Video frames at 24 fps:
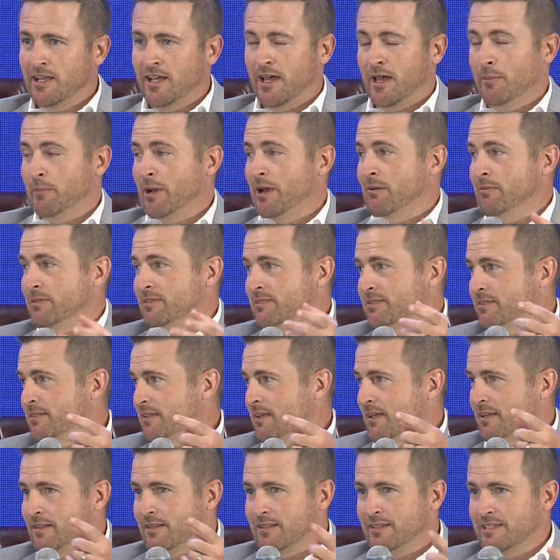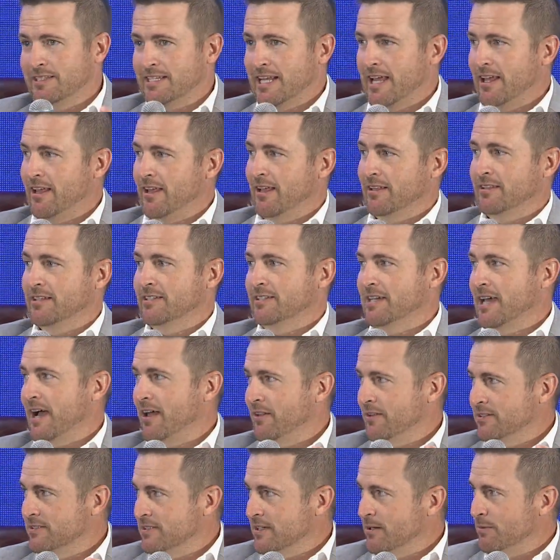I mean, I was at the
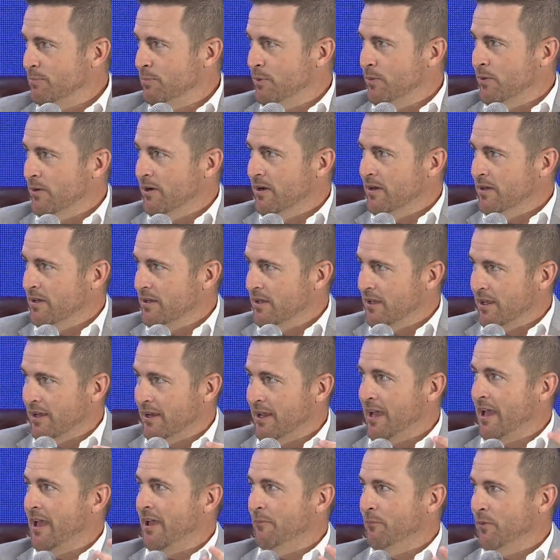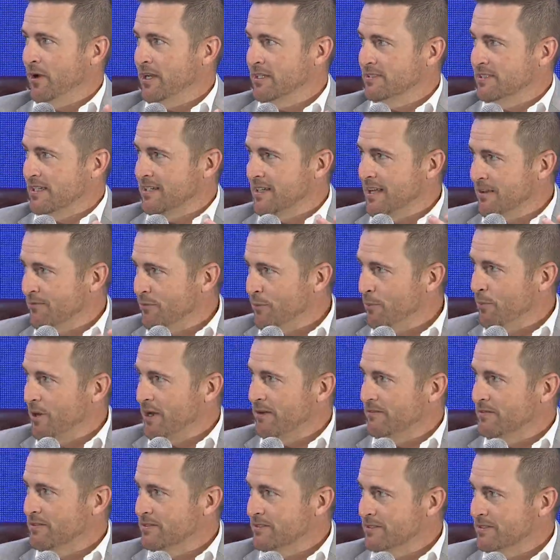Dallas airport, and when I sat down for
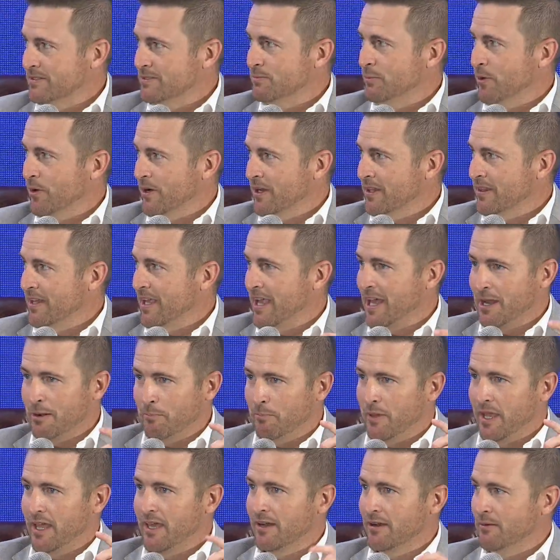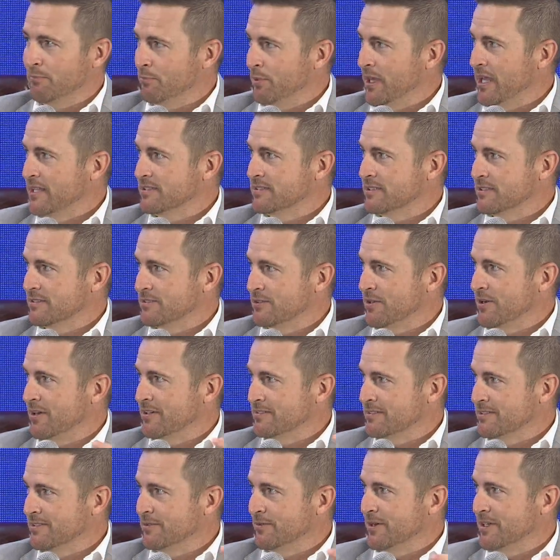breakfast this morning, they had a ban on plastic
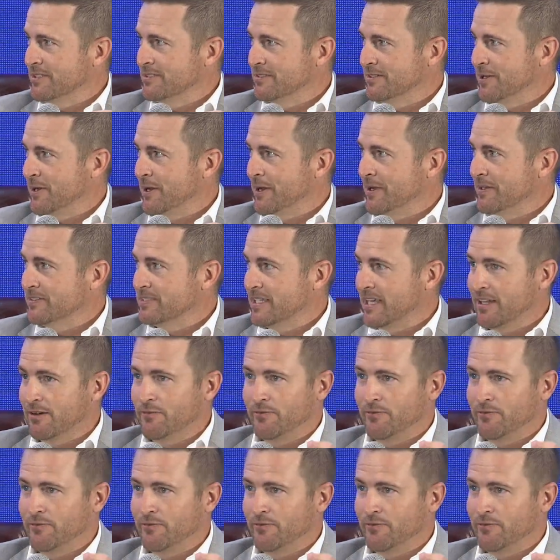straws at the restaurant I was at.